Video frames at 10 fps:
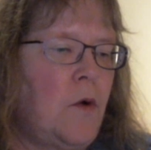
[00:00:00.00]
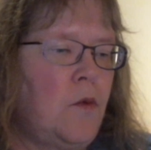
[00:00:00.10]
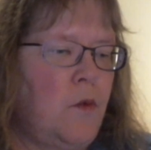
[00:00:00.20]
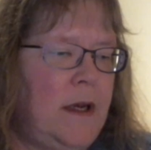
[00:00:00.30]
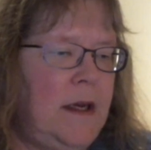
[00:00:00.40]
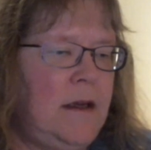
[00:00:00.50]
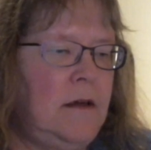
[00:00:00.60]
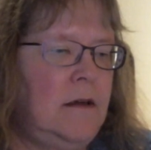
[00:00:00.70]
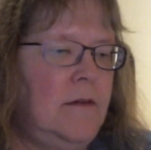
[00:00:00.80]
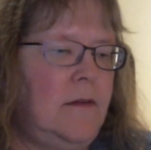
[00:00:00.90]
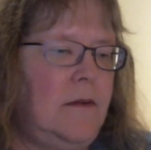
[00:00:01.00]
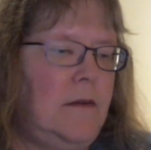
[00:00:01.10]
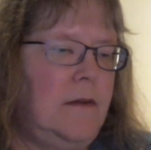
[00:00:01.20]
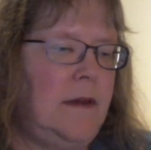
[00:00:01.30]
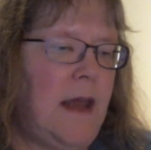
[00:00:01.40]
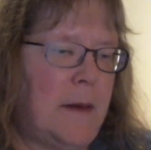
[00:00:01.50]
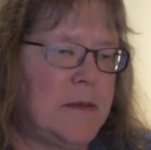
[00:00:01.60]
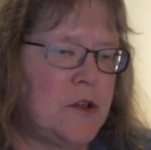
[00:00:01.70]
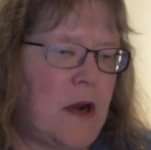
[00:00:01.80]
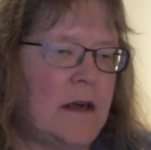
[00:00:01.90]
Read the
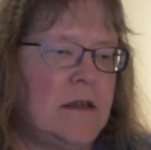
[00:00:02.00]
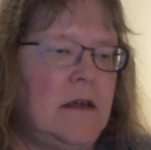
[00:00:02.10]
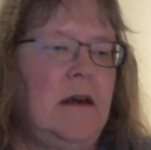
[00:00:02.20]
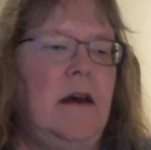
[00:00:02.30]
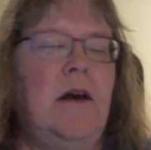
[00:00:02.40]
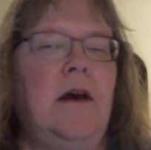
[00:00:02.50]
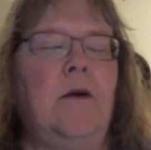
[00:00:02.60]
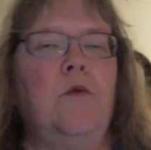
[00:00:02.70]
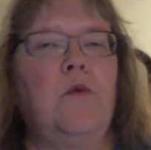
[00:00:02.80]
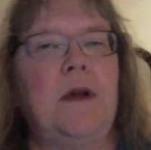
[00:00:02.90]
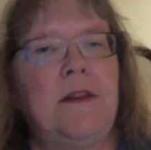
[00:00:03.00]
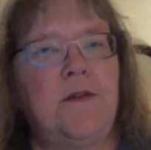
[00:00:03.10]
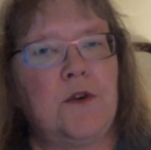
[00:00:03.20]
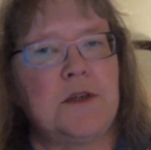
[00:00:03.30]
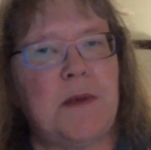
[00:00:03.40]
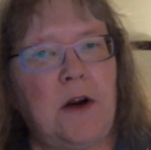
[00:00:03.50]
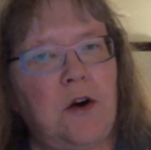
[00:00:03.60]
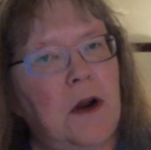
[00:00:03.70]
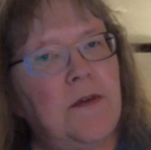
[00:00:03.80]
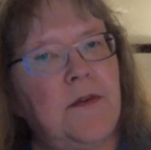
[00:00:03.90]
abstract, read the first
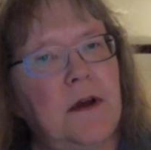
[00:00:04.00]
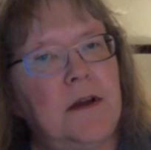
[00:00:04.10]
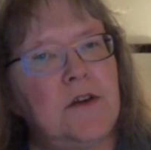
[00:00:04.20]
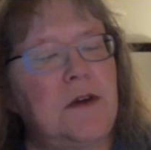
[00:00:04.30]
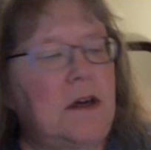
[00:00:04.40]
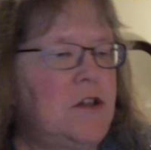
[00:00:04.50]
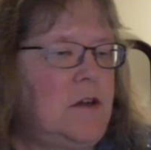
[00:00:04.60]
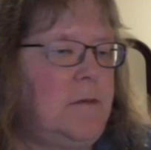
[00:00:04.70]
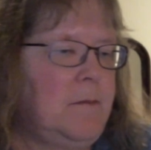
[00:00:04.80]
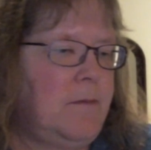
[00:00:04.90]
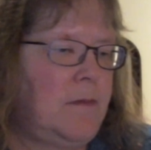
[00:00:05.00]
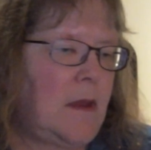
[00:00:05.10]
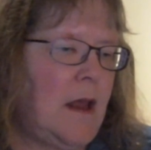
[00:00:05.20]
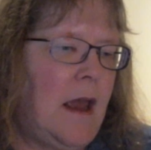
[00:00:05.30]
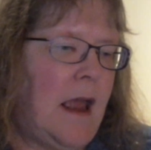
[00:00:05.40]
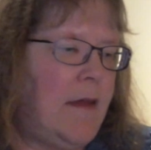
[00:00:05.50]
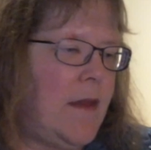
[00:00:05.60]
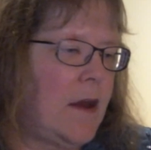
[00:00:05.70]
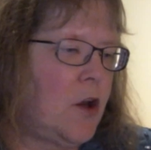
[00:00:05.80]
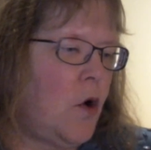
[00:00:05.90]
paragraph of the introduction, and
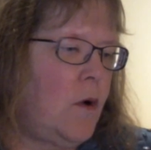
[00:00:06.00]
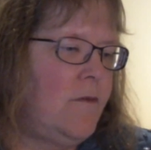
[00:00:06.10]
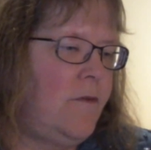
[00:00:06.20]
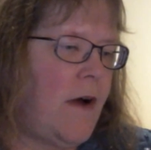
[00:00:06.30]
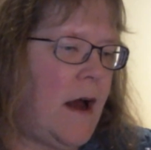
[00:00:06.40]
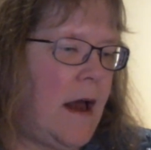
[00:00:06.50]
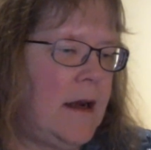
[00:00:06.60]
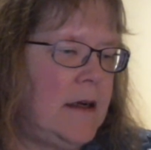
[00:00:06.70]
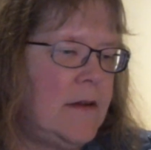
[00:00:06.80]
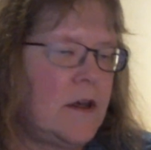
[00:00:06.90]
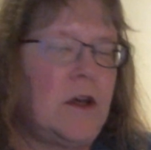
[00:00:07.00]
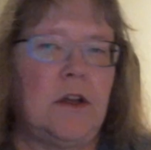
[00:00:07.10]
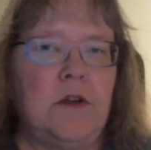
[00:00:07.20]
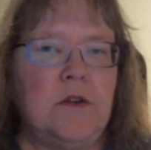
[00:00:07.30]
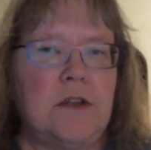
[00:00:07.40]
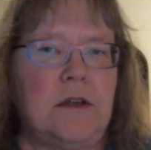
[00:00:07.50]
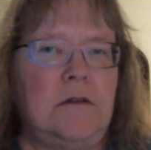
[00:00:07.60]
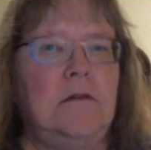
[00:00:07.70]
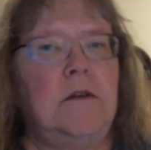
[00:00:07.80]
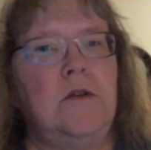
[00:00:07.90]
then go and find the conclusion,
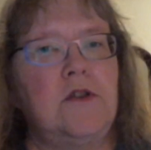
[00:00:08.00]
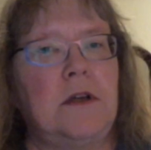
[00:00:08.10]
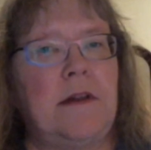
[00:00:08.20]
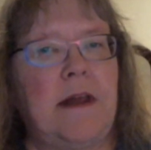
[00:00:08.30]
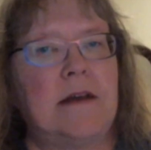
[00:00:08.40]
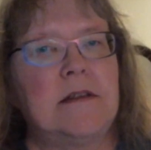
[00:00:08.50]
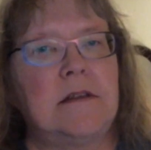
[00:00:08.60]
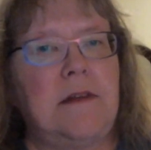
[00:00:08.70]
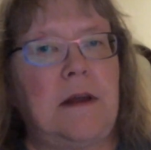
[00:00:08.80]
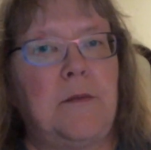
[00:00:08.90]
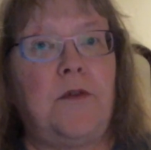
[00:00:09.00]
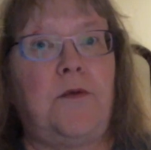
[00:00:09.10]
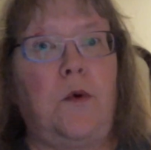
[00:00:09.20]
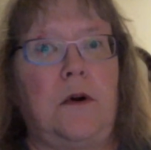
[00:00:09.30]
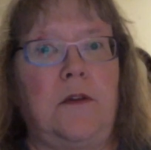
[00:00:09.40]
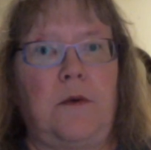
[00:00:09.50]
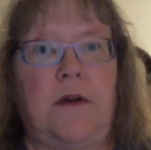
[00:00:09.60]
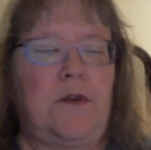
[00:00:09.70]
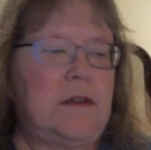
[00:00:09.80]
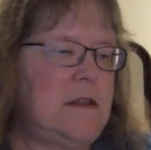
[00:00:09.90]
usually the last thing before the
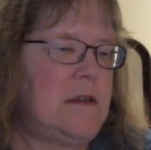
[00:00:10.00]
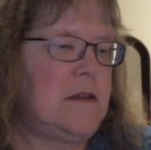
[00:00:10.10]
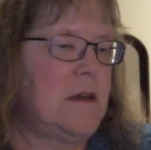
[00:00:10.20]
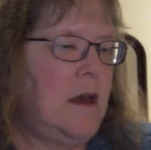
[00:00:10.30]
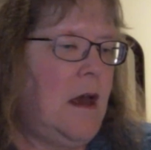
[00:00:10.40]
references.